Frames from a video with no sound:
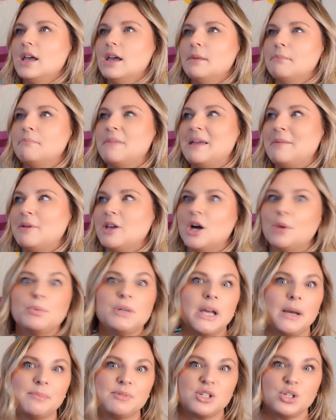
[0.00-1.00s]
maybe I'll be
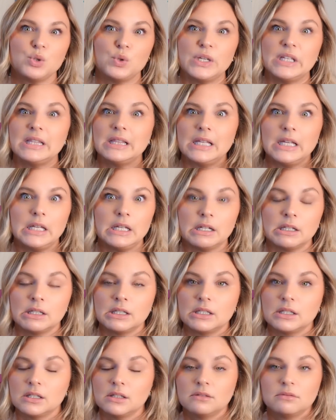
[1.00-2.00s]
up to it
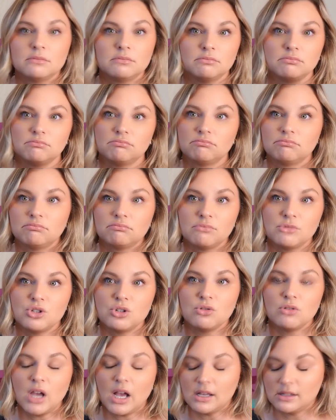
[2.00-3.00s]
later
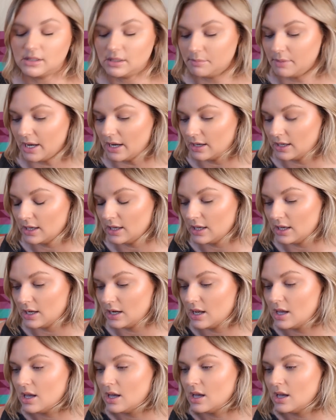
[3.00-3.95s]
to cast it back in.